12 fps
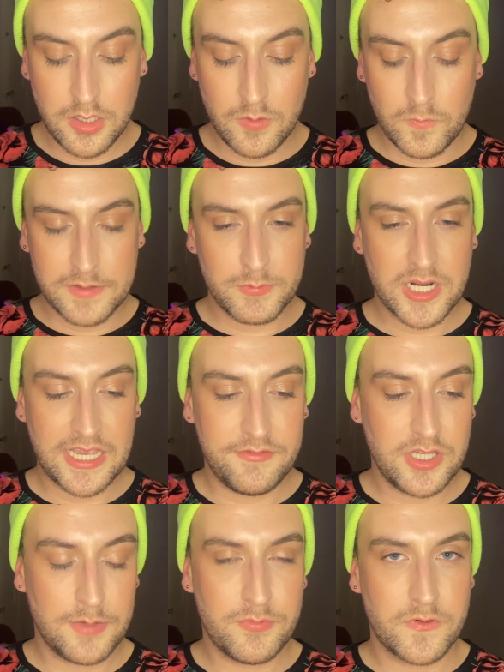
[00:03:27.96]
One more
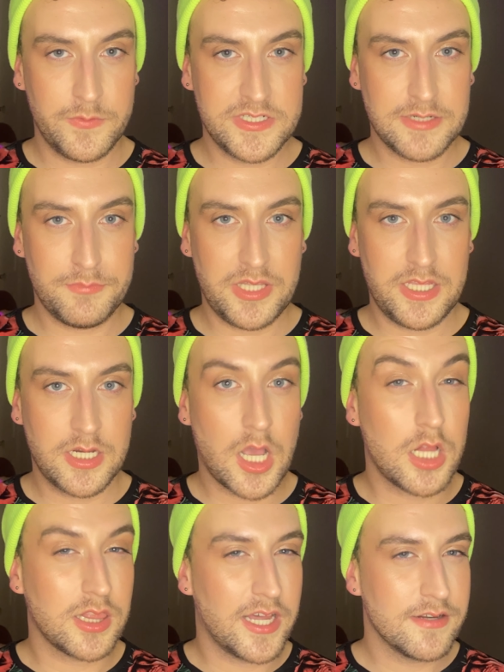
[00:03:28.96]
caveat before we jump in.
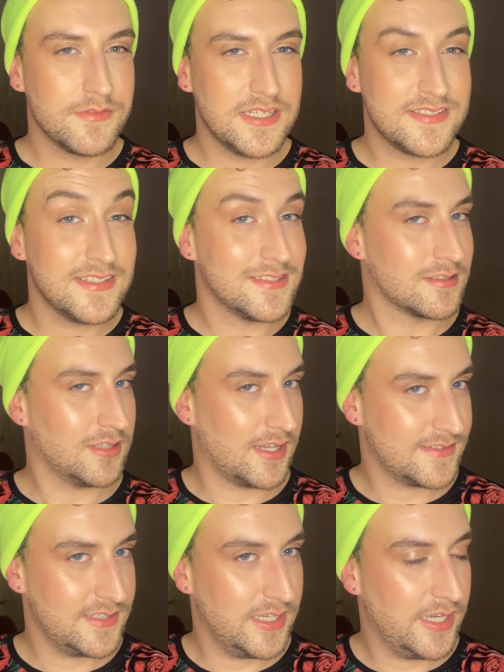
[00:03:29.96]
A lot of this is
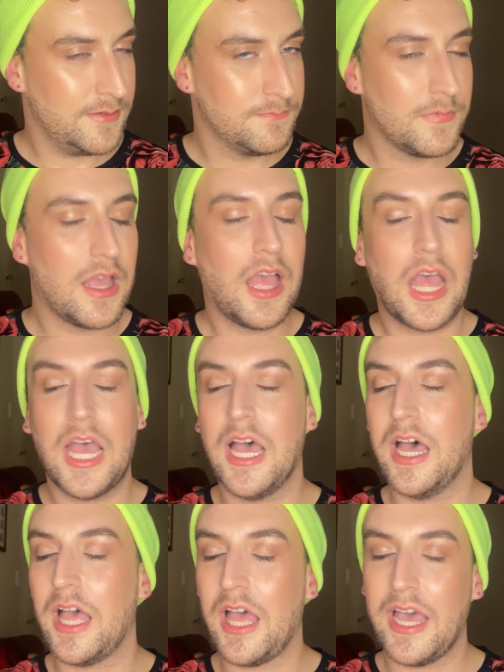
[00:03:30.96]
Glossier.
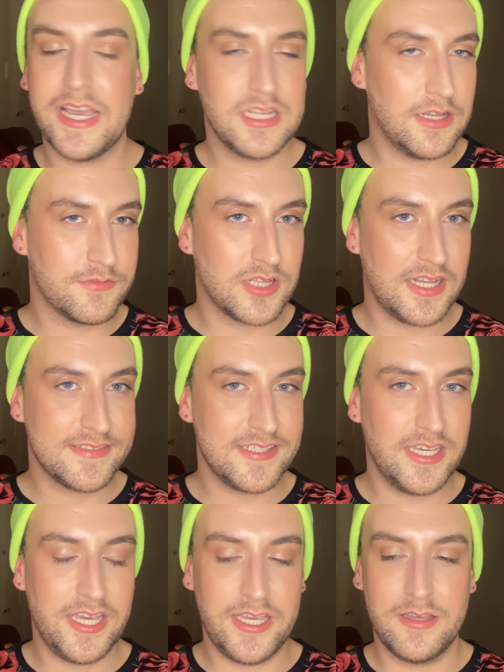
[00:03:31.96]
I love
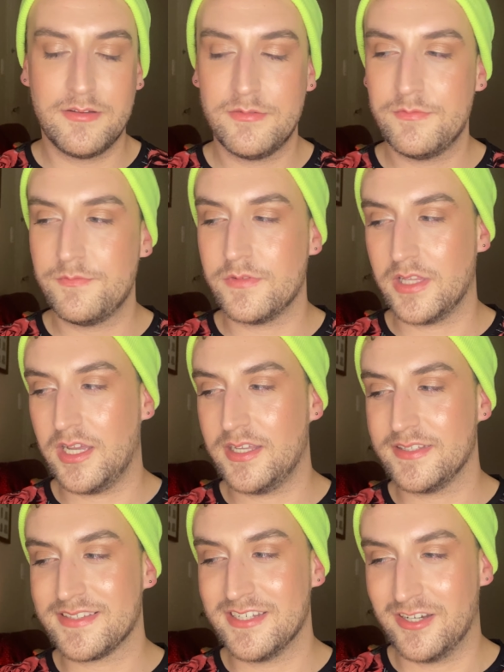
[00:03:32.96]
Glossier,
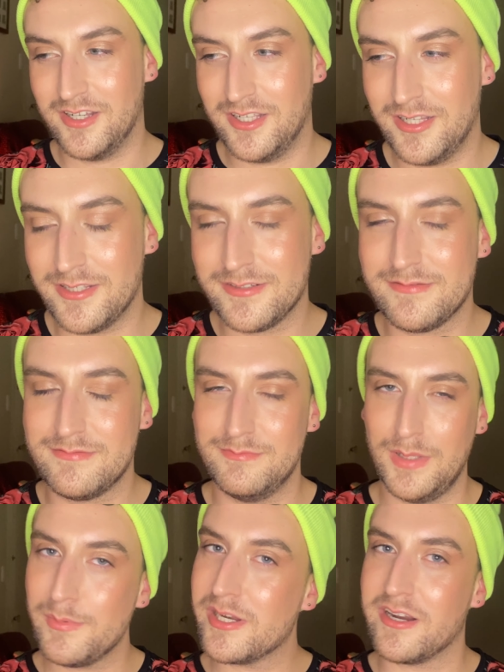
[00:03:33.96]
flaws and all.
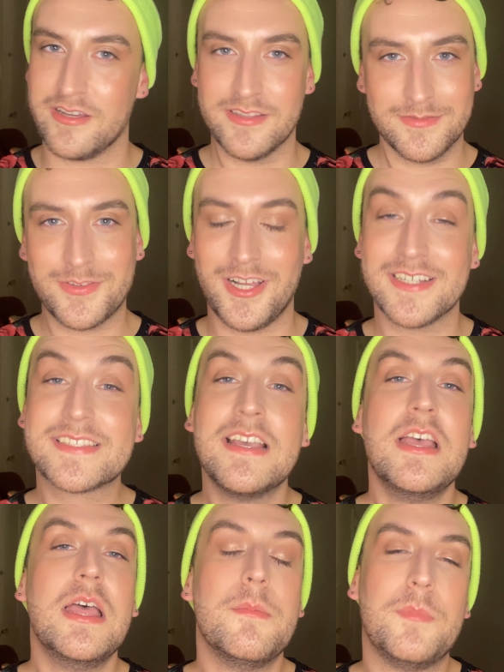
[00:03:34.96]
Maybe not all the flaws,
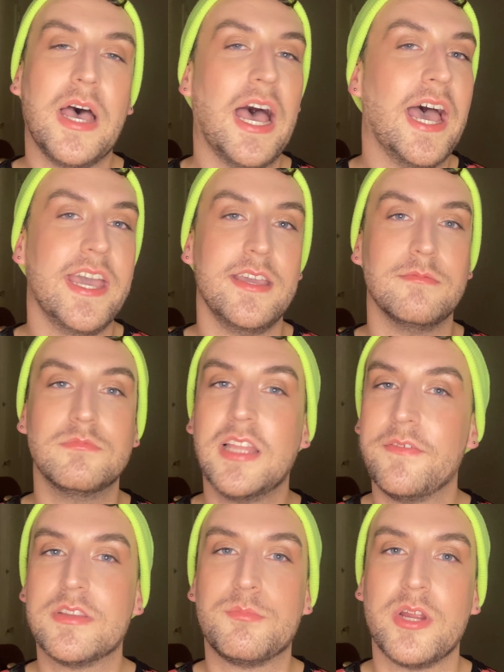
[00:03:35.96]
but I
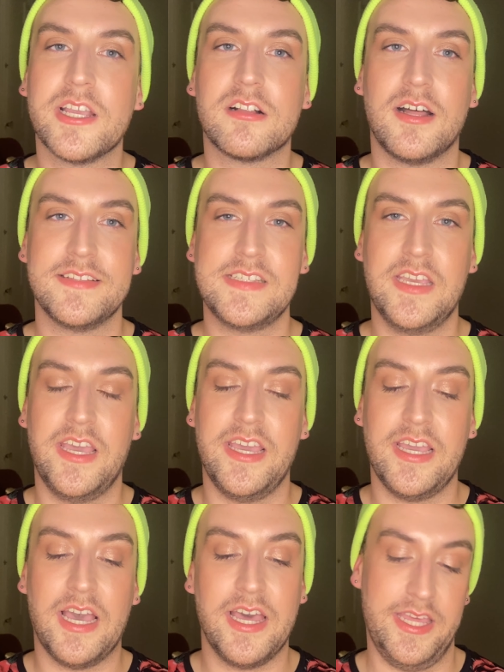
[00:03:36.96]
love the brand
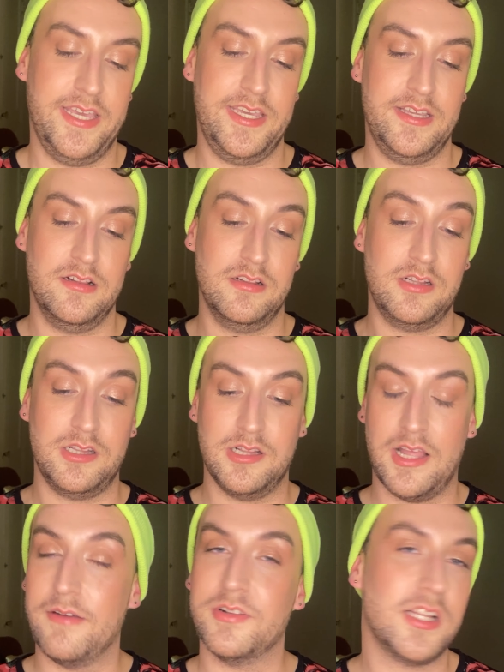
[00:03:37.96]
Glossier. I
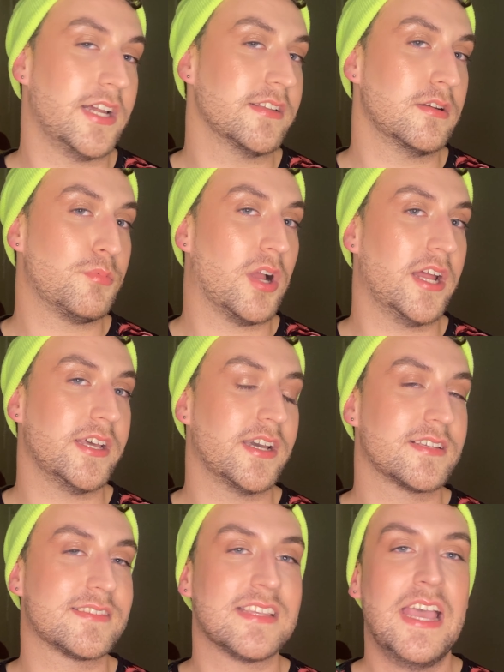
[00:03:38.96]
love a lot of their
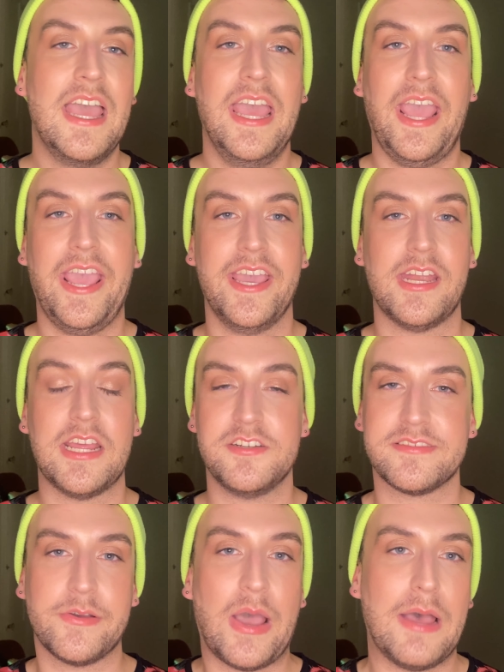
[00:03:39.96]
products. And I
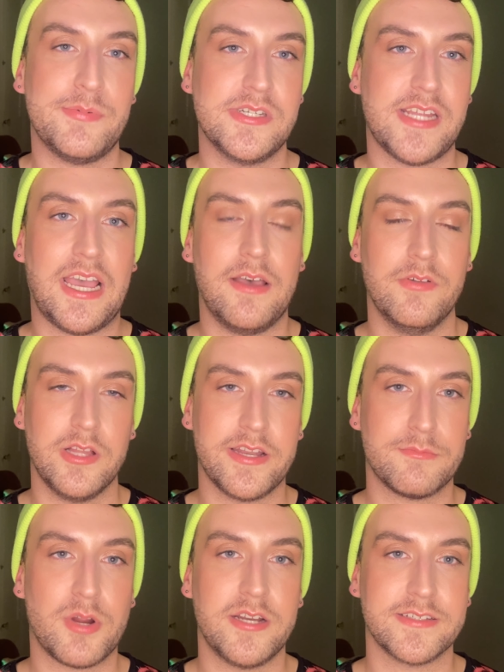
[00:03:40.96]
just so happen to have a lot
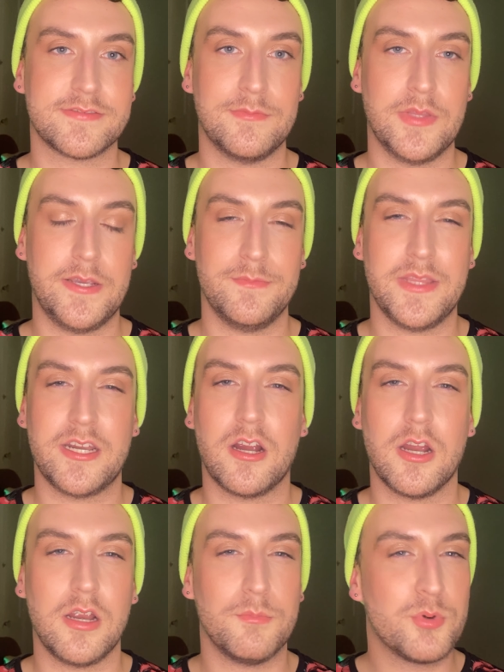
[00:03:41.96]
of products from them that
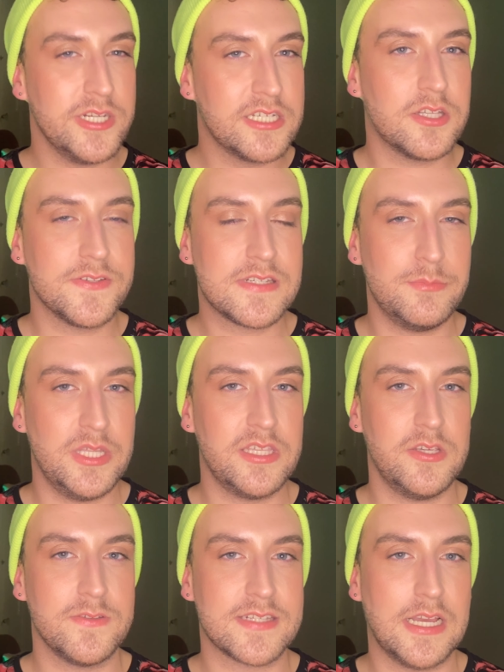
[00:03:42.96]
are pretty close to being
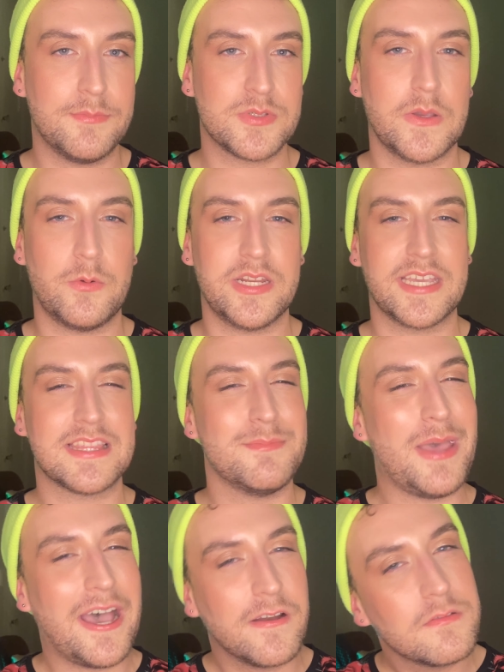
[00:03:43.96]
used up, so I want to get
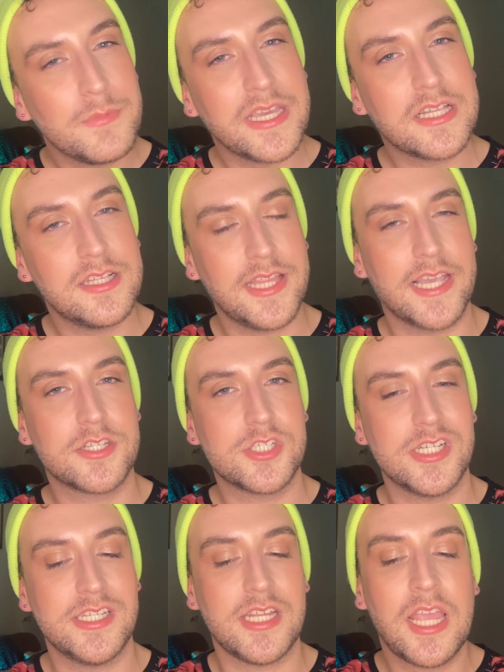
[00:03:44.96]
them out of my
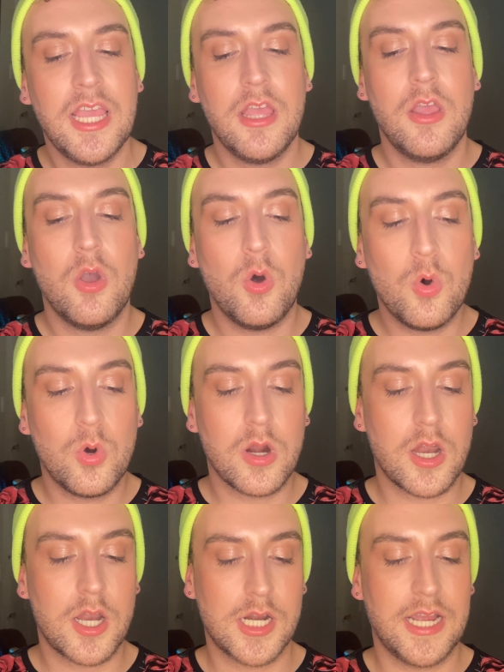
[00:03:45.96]
collection,
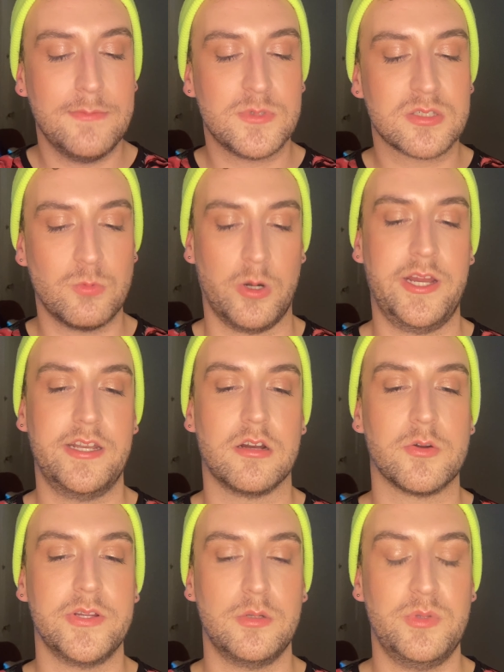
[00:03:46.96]
or I'm just worried are
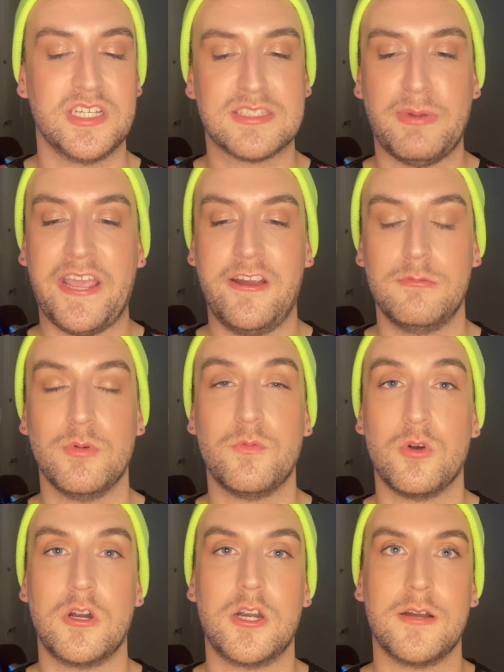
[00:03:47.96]
going to be expired
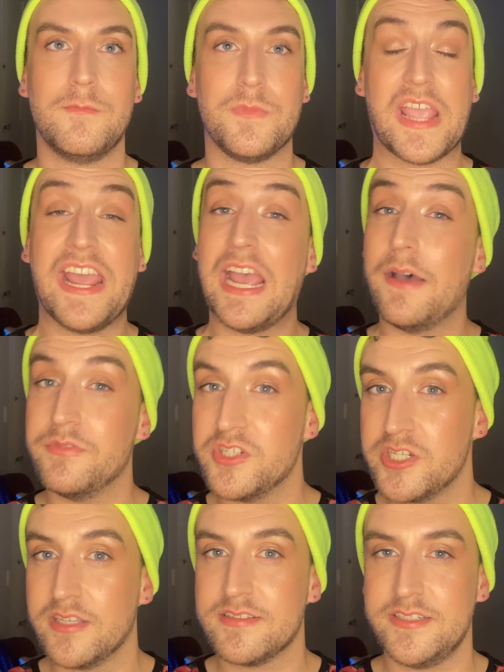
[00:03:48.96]
before I have the
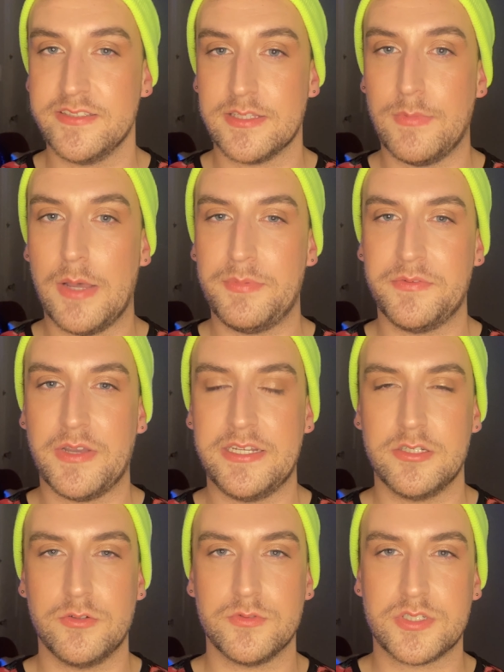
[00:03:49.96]
chance to use them up if I
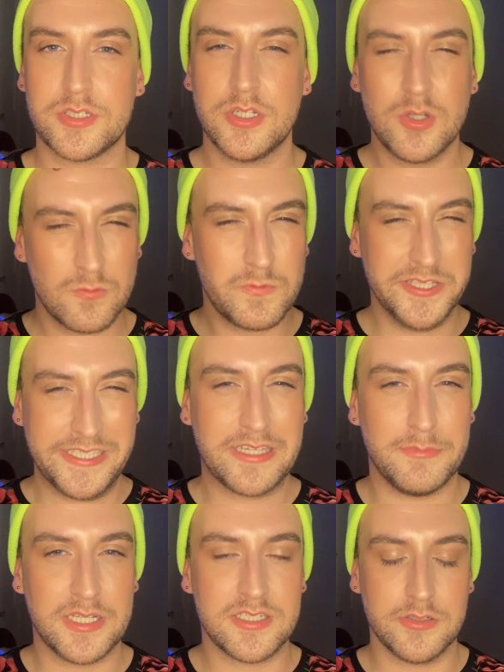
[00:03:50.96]
don't really
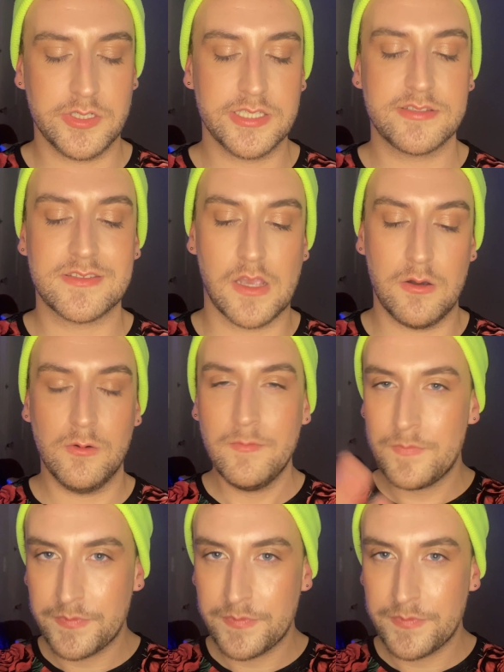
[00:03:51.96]
commit to it. So